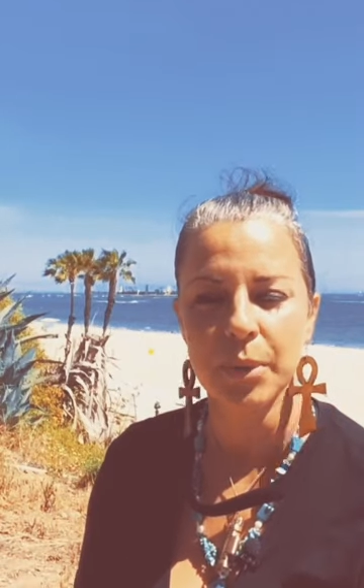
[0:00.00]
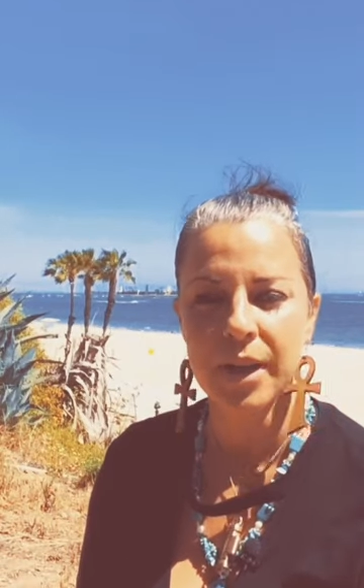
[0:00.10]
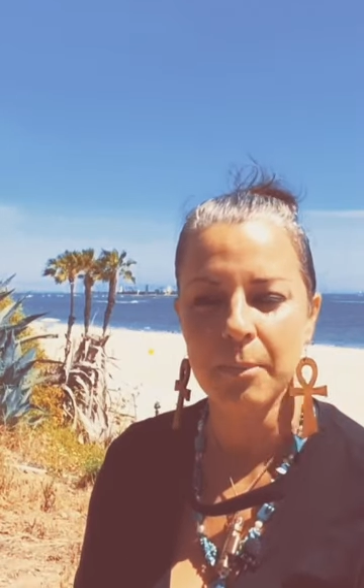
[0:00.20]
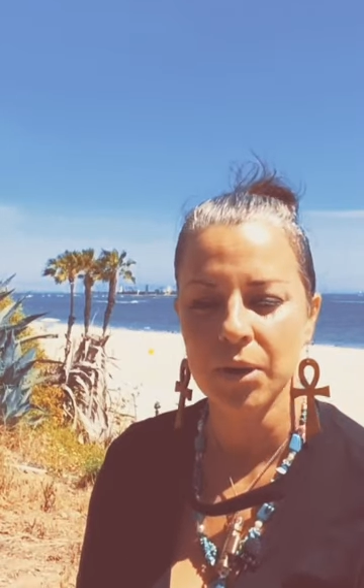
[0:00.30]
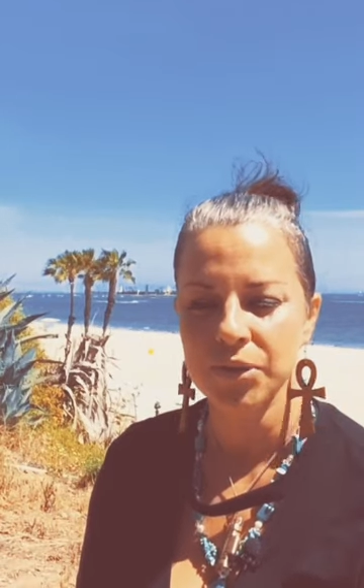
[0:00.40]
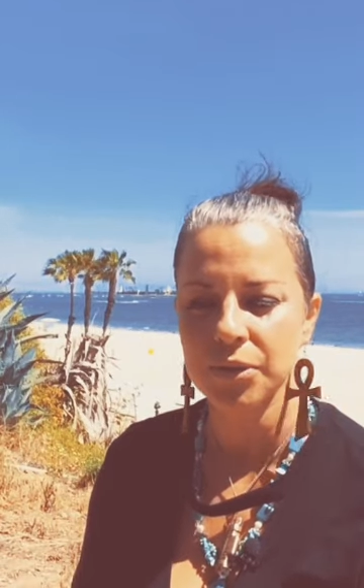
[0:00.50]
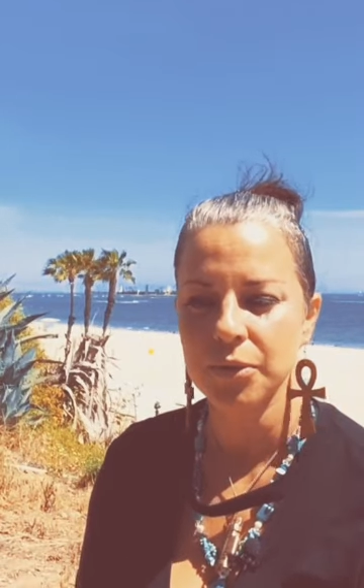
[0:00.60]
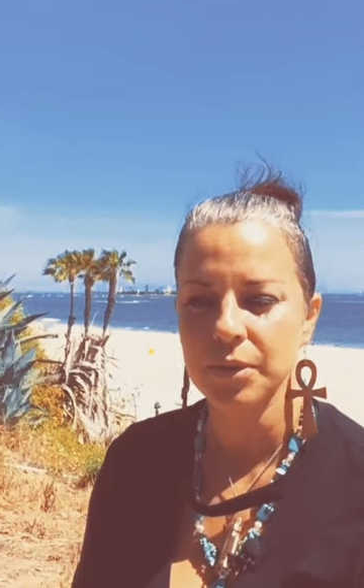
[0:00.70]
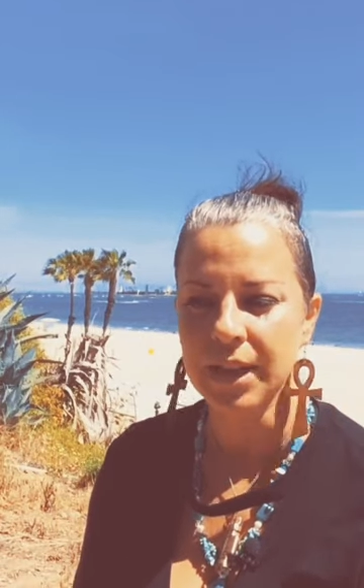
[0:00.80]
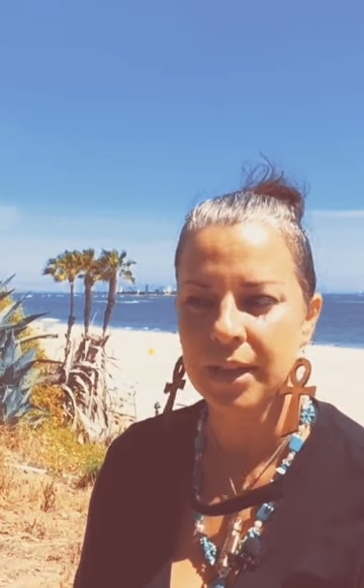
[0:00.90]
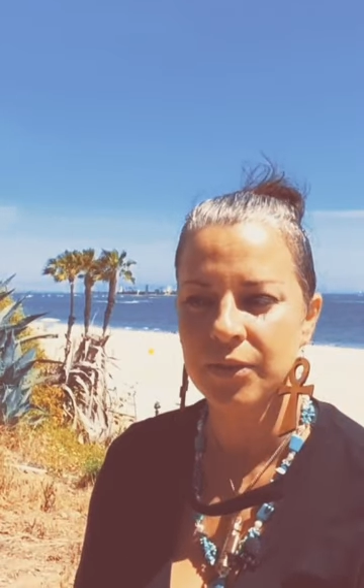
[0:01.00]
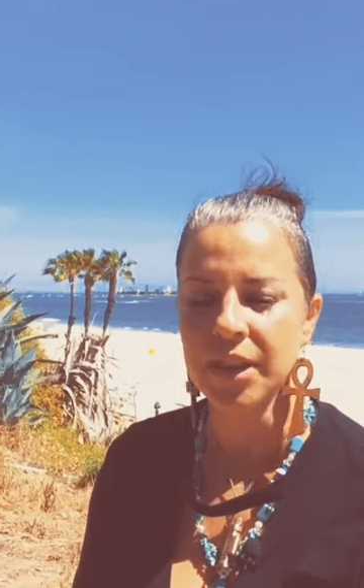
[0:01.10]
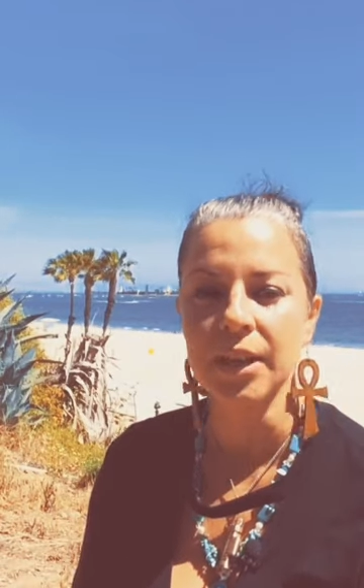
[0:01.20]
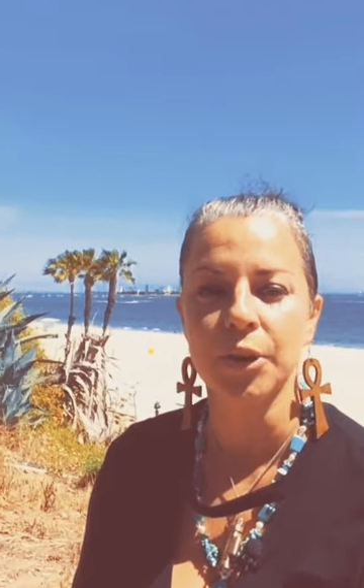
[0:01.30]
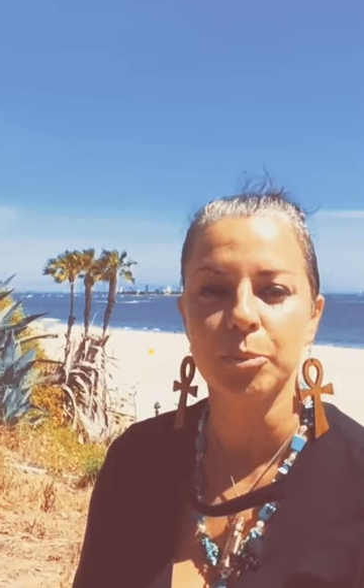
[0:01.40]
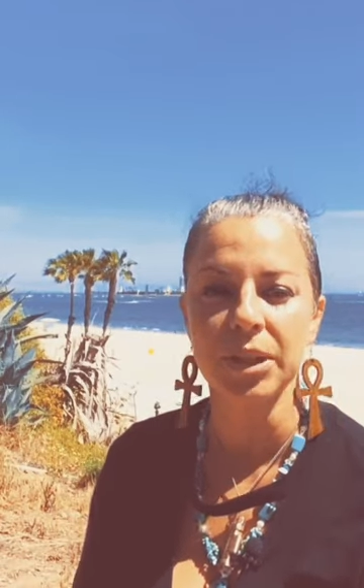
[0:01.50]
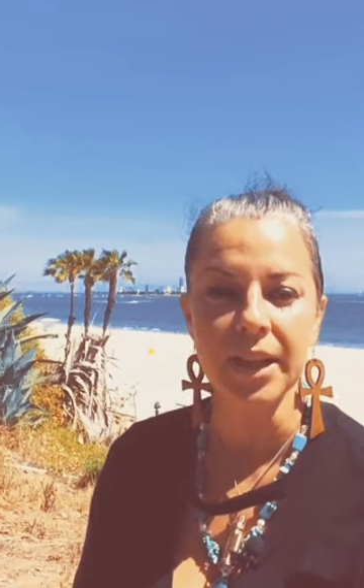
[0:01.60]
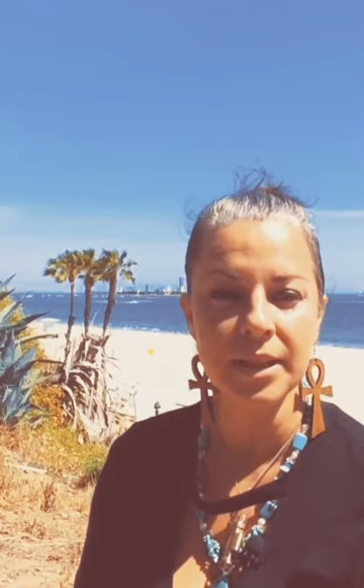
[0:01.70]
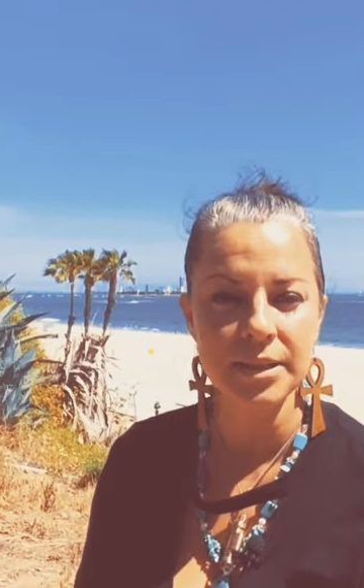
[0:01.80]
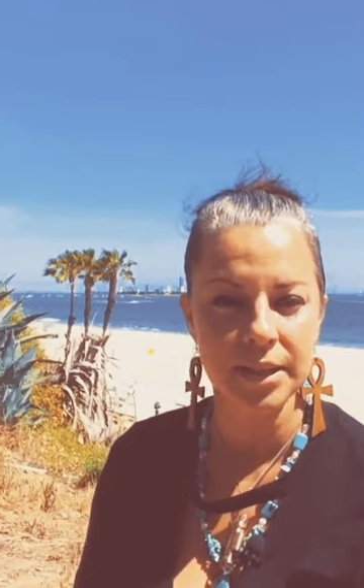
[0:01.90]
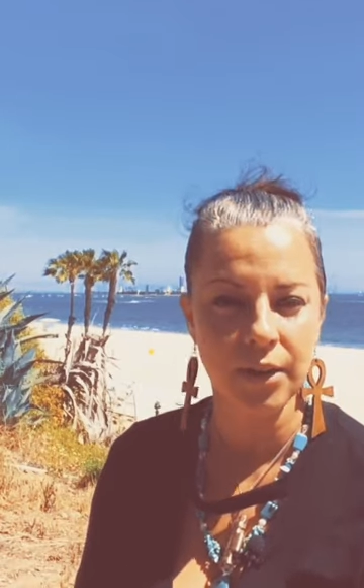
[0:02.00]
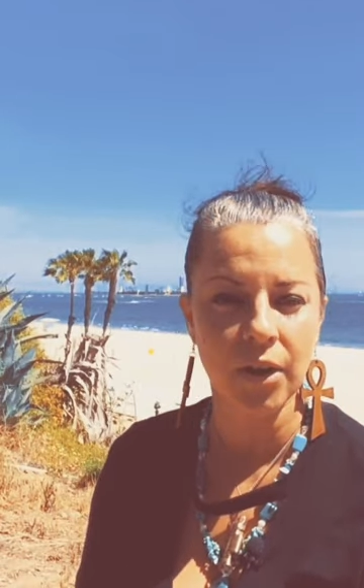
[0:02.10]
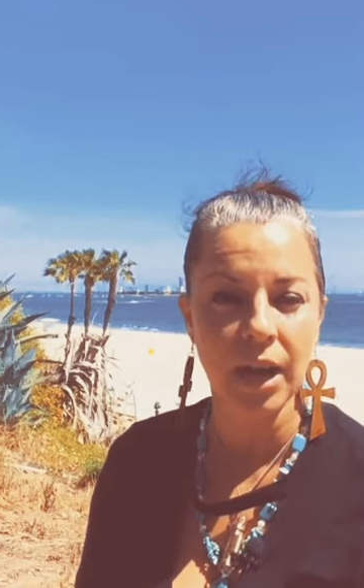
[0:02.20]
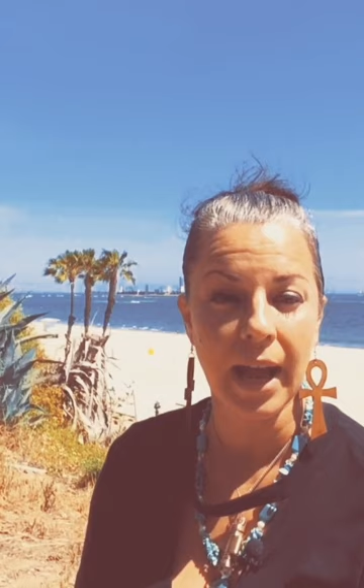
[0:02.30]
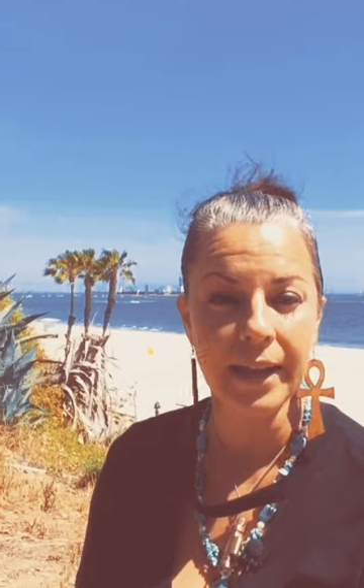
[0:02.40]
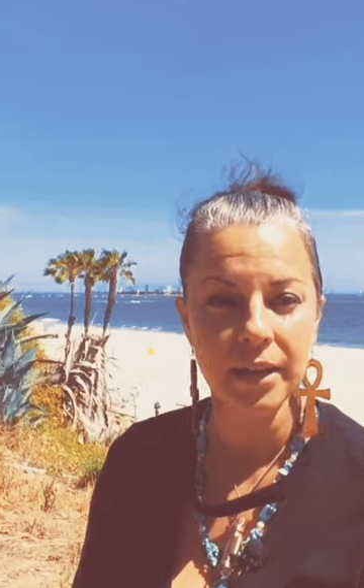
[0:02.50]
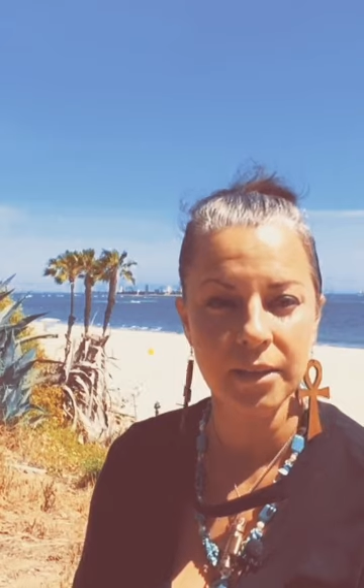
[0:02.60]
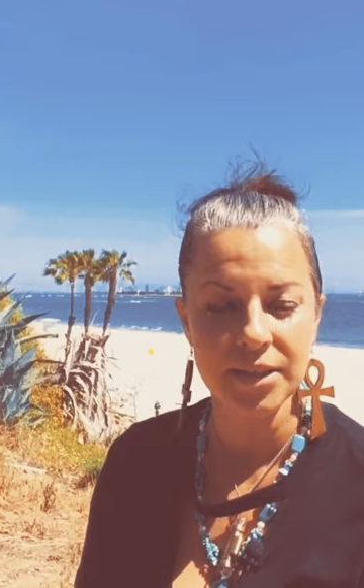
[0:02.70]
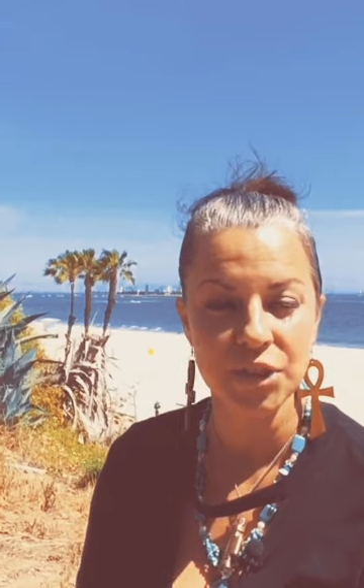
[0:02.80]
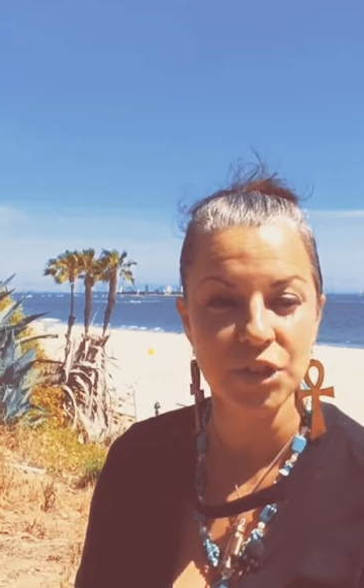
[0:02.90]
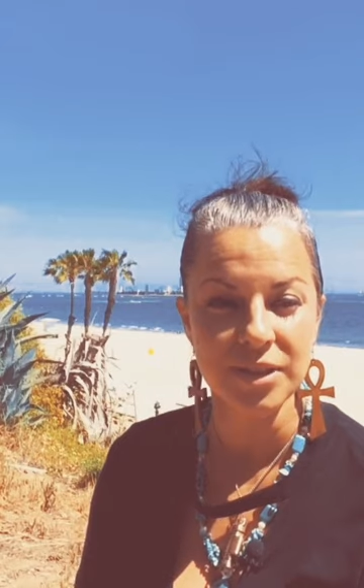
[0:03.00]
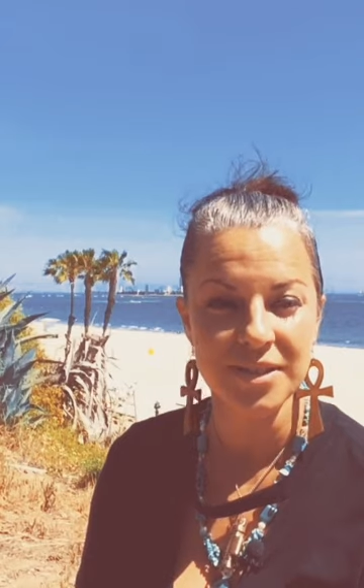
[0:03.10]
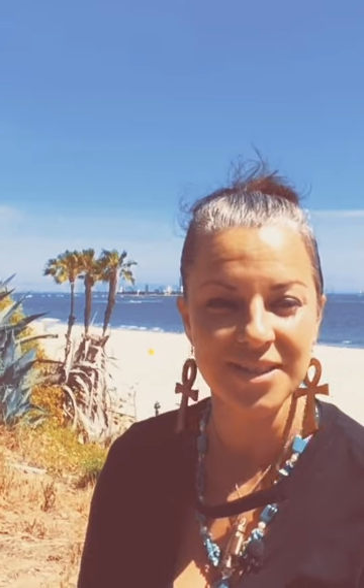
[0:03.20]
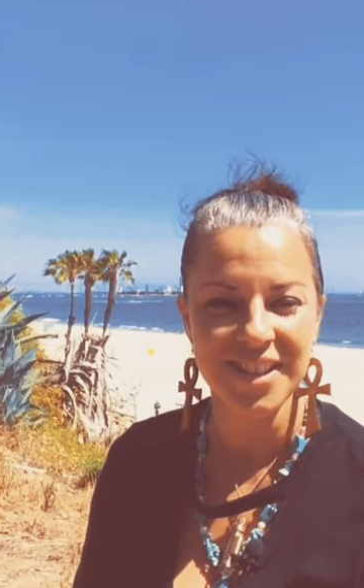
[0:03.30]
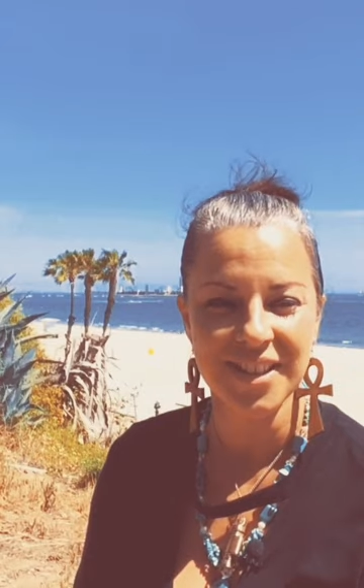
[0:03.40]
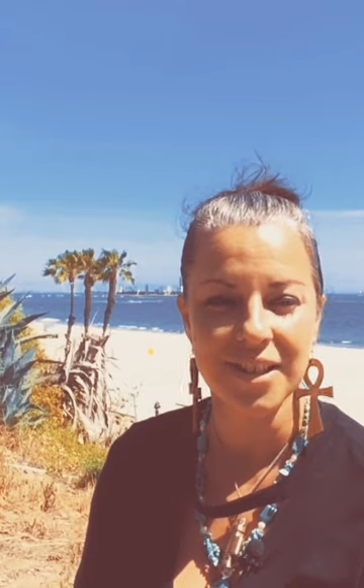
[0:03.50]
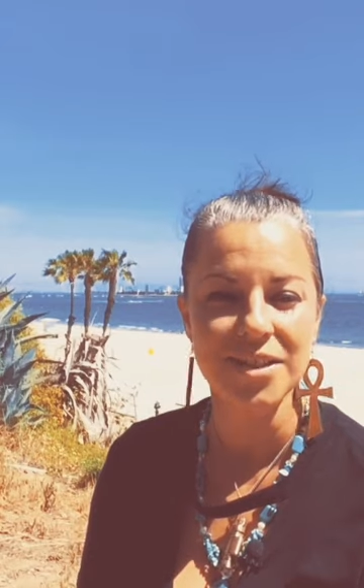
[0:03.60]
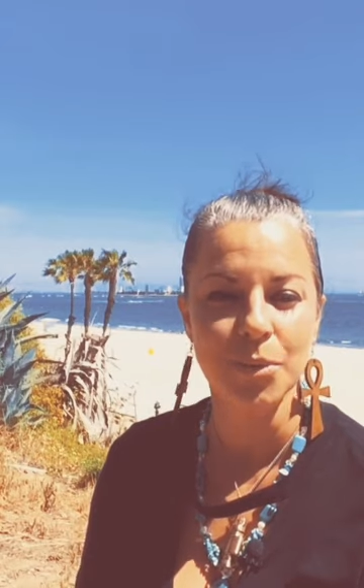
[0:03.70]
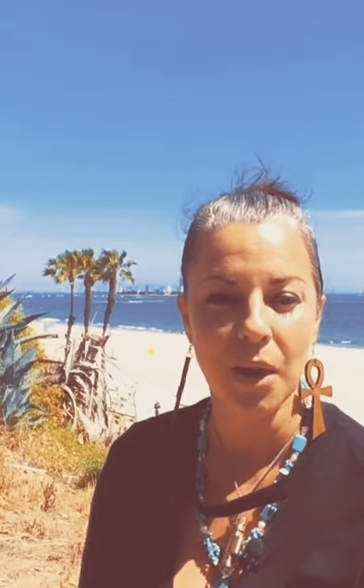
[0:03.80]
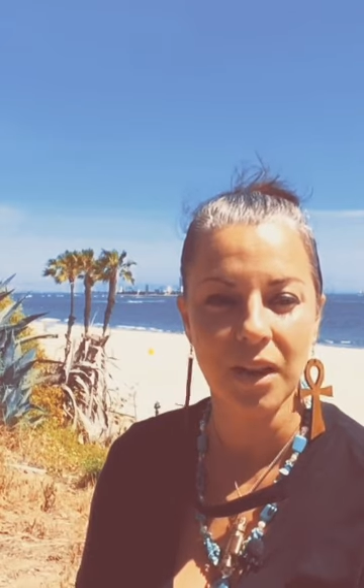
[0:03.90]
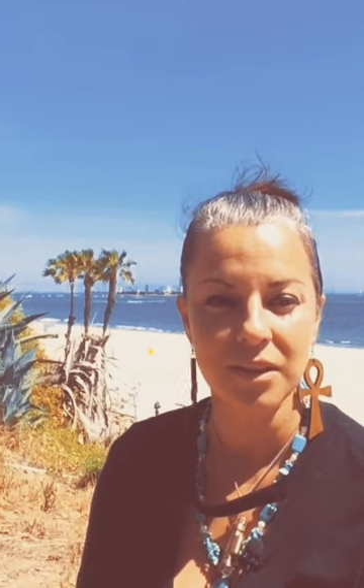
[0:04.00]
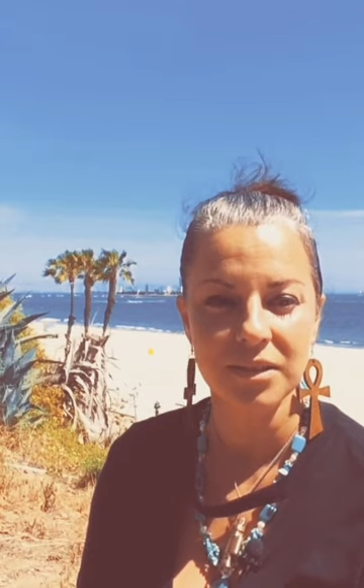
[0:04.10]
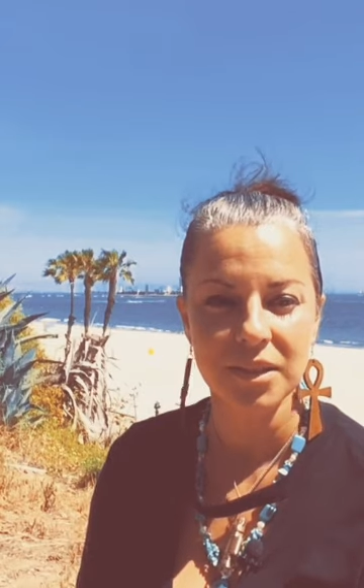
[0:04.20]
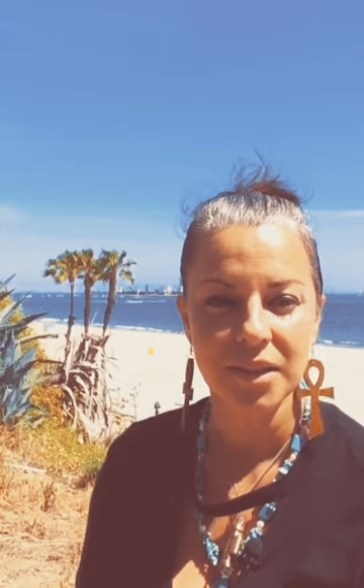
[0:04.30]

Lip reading: but I'm also getting the inner planes here on Gaia as she is ascending as well.